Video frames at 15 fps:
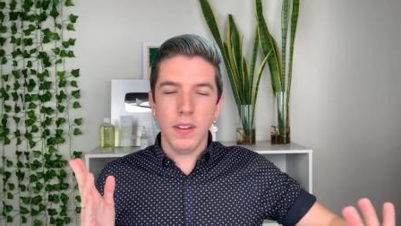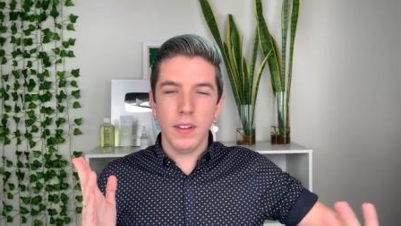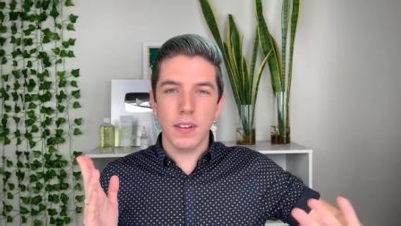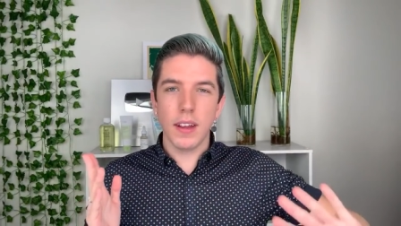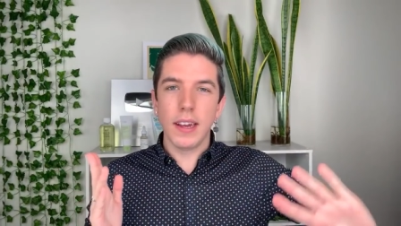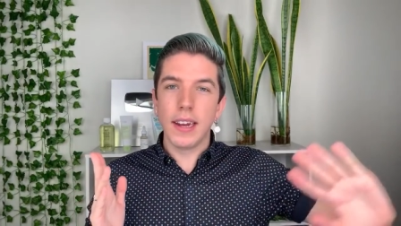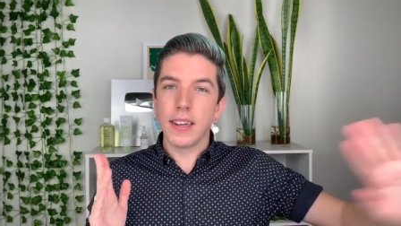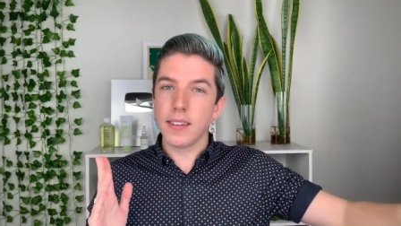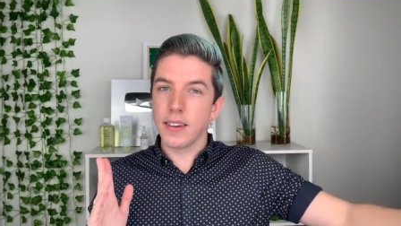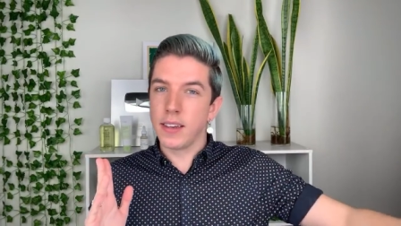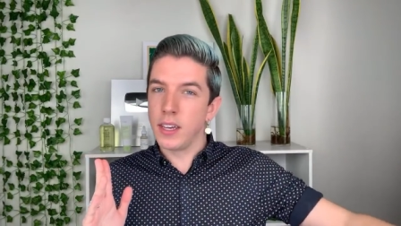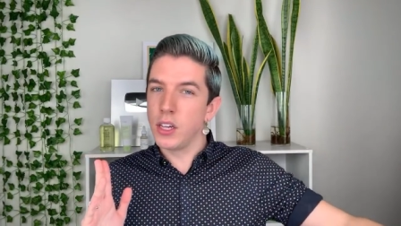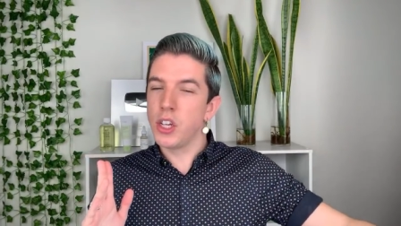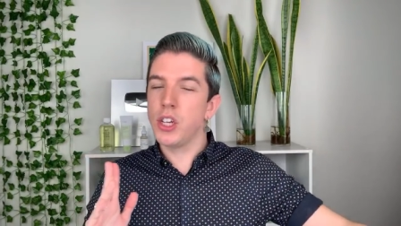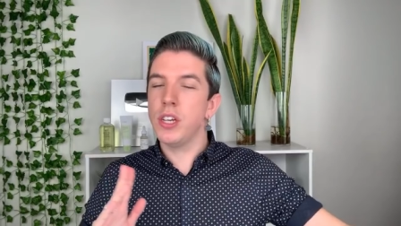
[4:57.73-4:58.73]
an
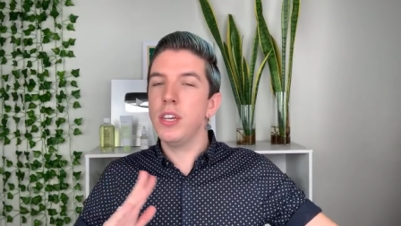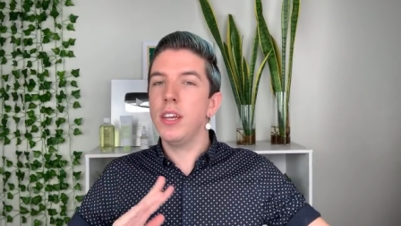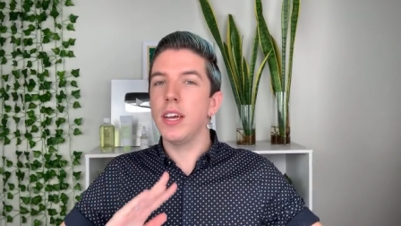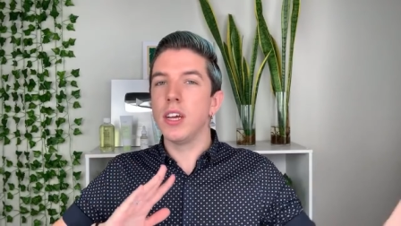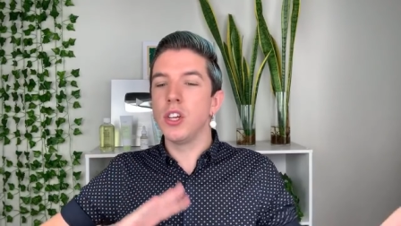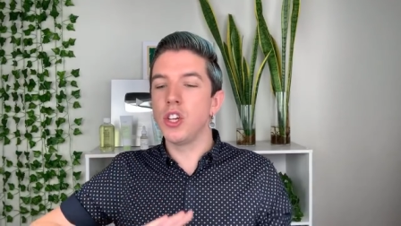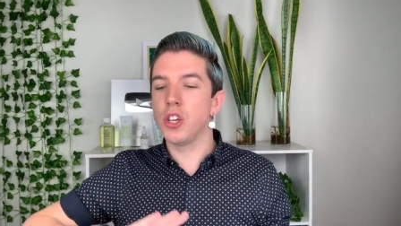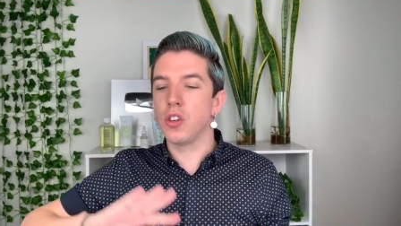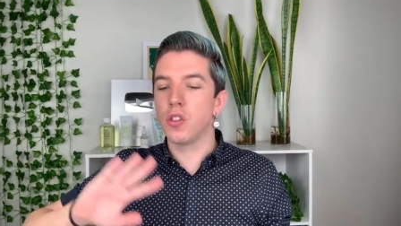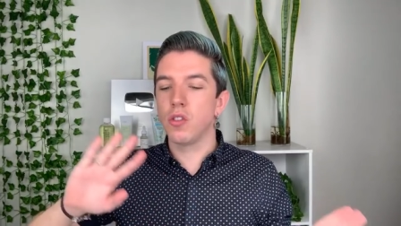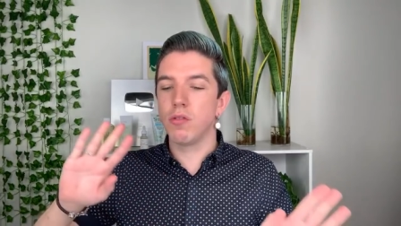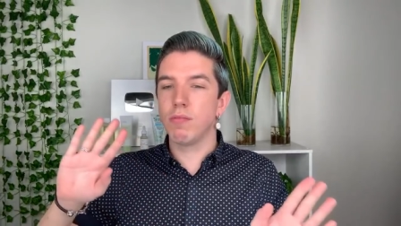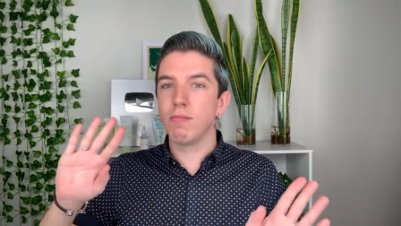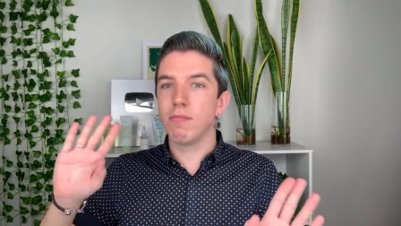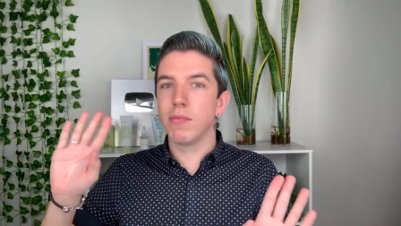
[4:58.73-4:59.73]
esthetician and just
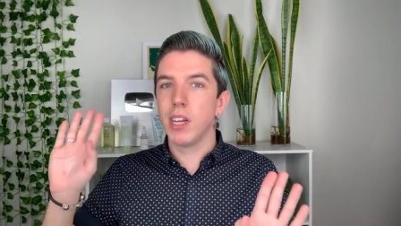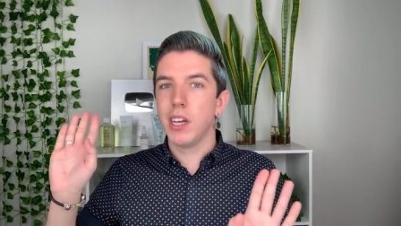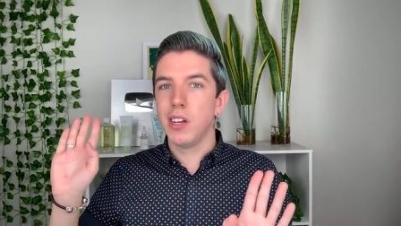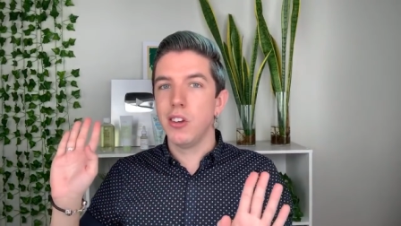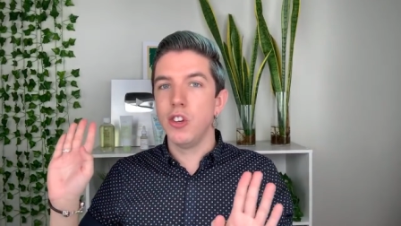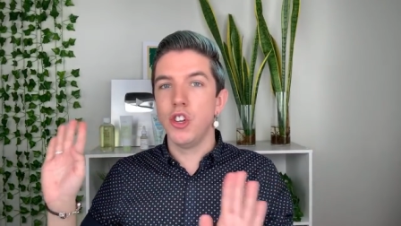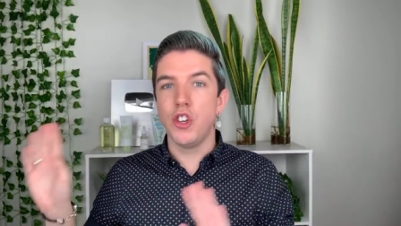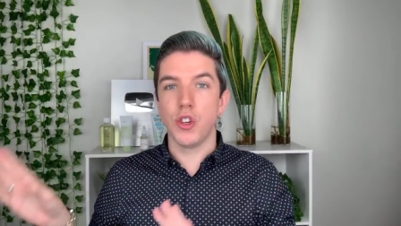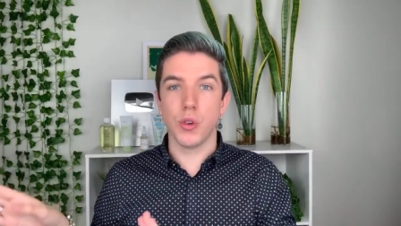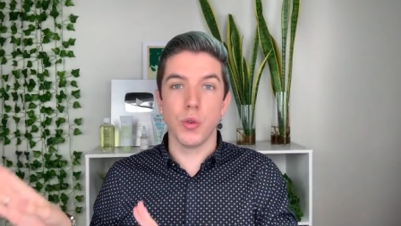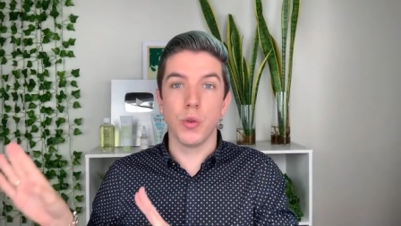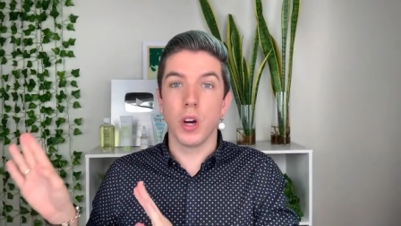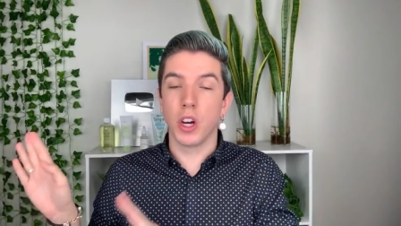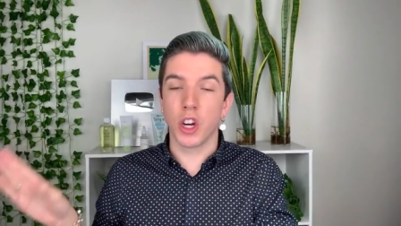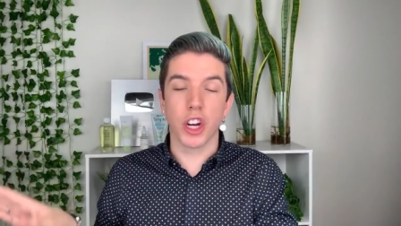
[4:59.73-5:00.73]

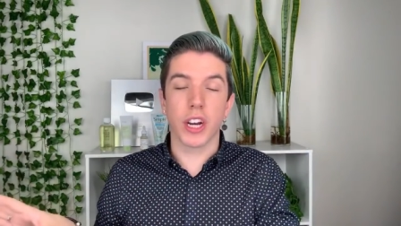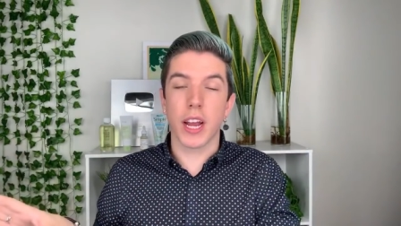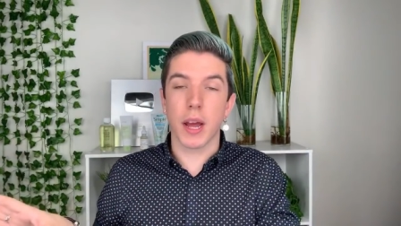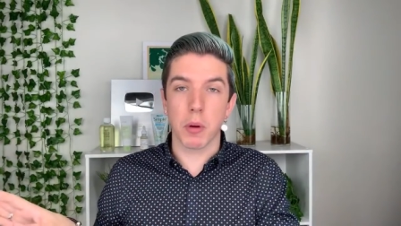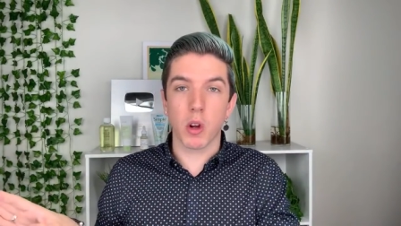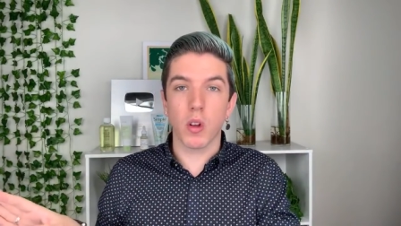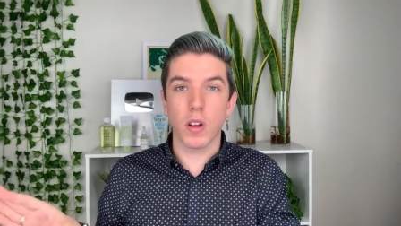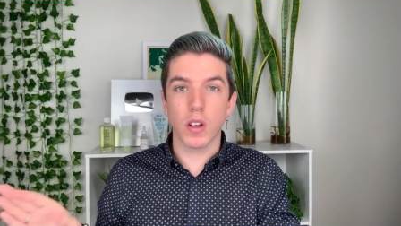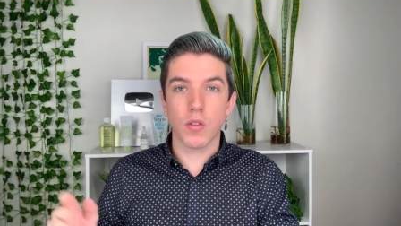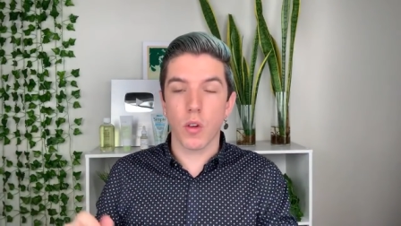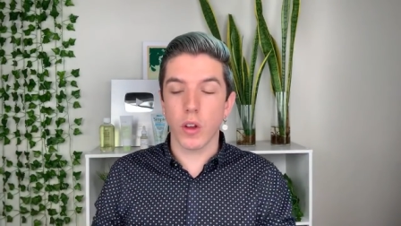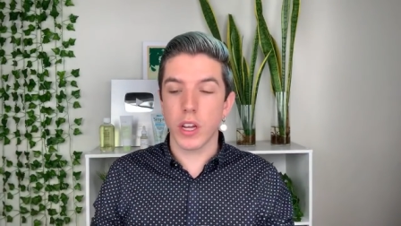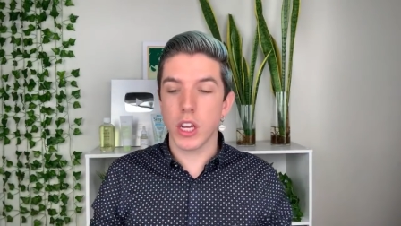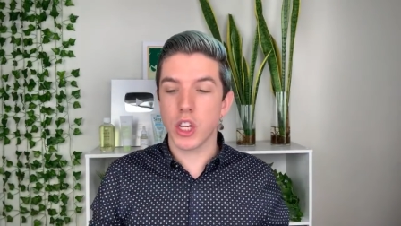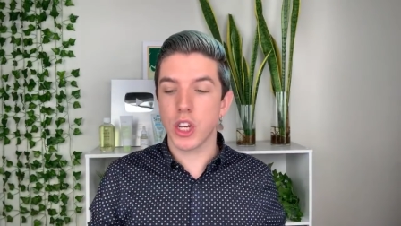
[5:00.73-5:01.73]
do a good chemical
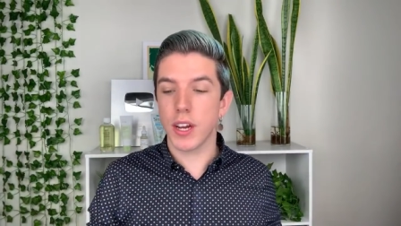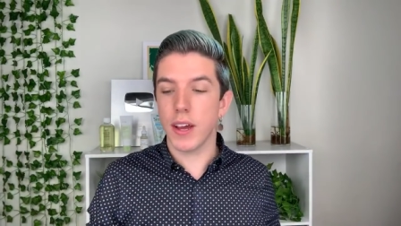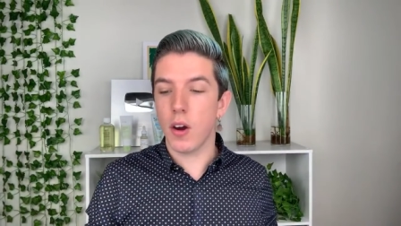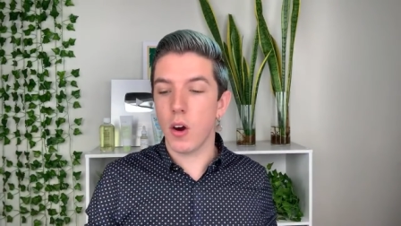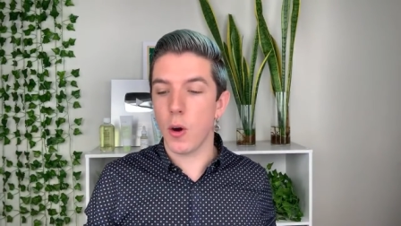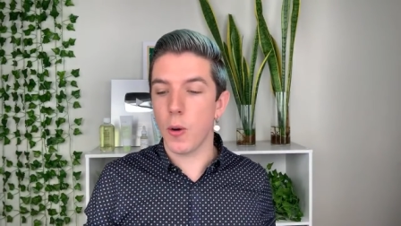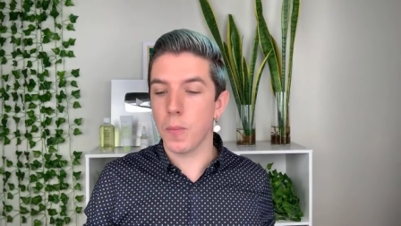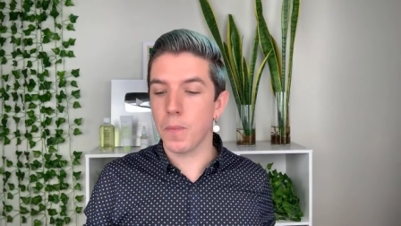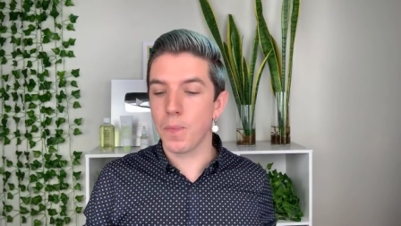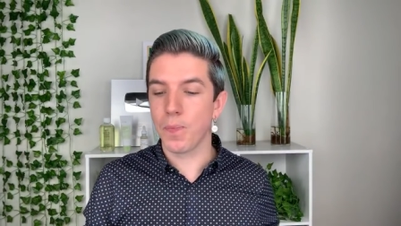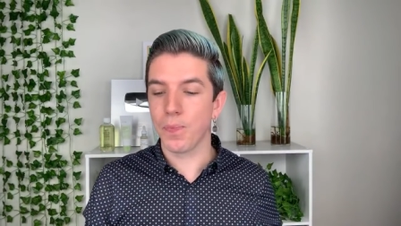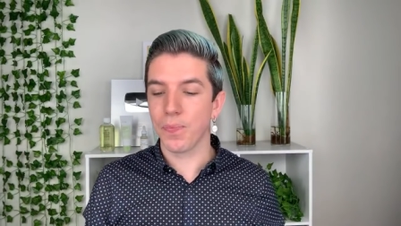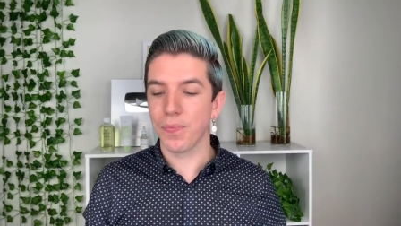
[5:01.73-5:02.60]
exfoliation at home.